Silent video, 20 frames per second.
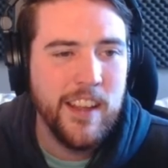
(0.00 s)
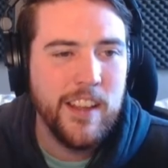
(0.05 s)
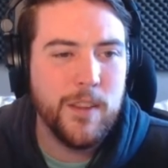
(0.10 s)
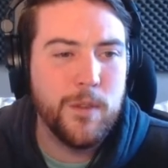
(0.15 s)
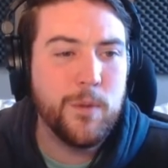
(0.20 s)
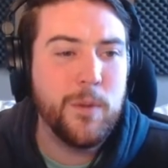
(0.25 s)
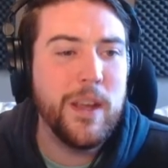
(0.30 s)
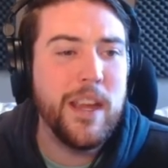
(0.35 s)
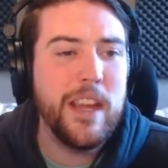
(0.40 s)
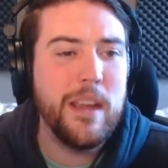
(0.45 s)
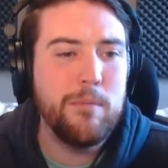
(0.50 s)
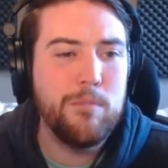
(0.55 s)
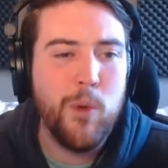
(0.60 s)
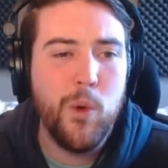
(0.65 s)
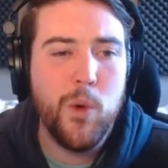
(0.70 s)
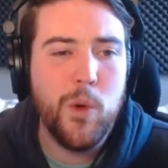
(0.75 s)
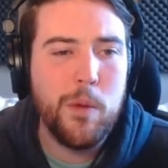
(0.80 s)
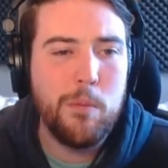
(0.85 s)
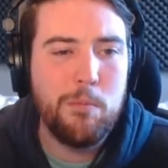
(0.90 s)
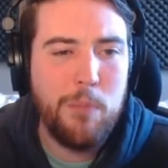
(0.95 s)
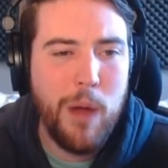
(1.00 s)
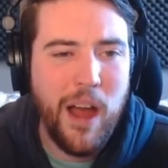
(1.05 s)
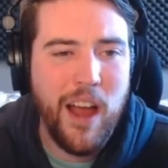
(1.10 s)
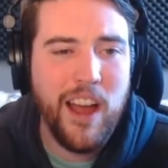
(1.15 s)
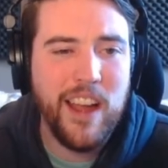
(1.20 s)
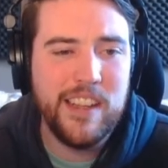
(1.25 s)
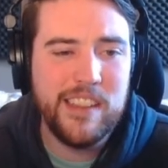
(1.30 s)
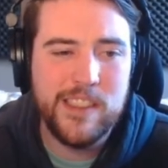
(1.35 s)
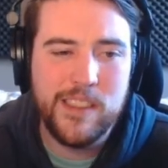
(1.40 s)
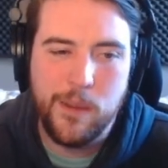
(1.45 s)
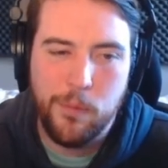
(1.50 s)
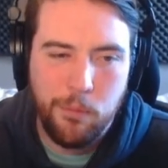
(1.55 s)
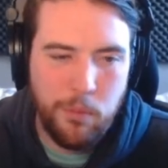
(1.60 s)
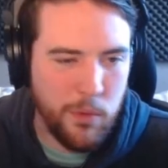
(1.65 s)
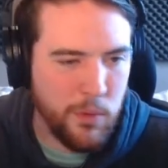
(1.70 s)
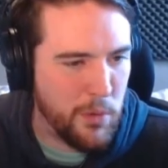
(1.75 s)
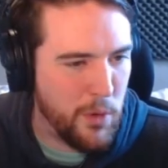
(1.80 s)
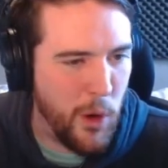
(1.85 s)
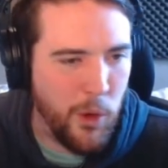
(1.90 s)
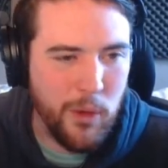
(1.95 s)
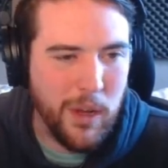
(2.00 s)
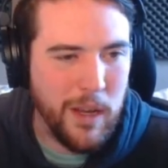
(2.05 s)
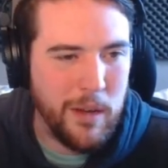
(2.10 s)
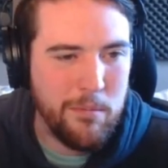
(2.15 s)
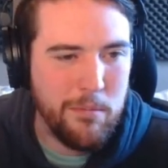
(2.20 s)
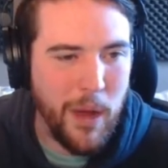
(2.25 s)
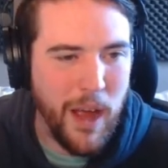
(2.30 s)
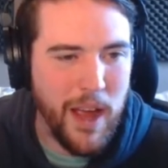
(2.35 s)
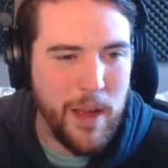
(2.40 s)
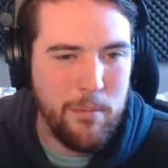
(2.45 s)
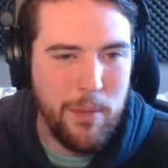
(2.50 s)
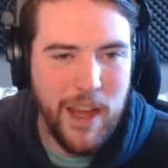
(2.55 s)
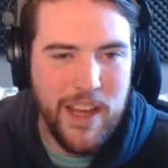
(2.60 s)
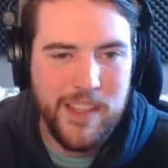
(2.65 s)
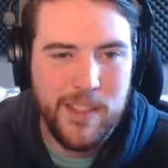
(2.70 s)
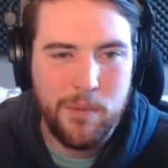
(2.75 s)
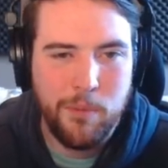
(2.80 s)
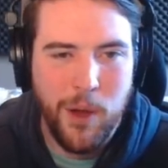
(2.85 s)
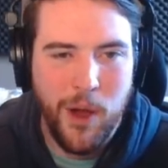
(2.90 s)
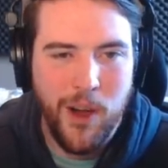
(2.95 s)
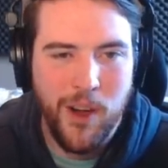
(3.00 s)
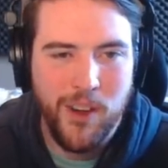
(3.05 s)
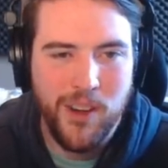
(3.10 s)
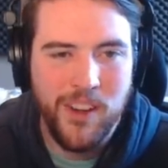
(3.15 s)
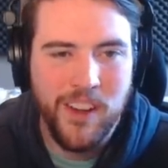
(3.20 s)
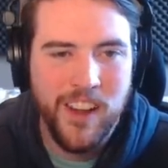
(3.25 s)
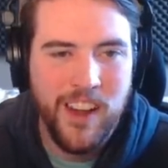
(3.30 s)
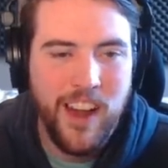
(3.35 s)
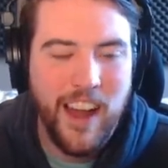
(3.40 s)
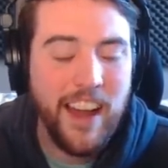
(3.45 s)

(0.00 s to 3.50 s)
Three more minds broken by baseball.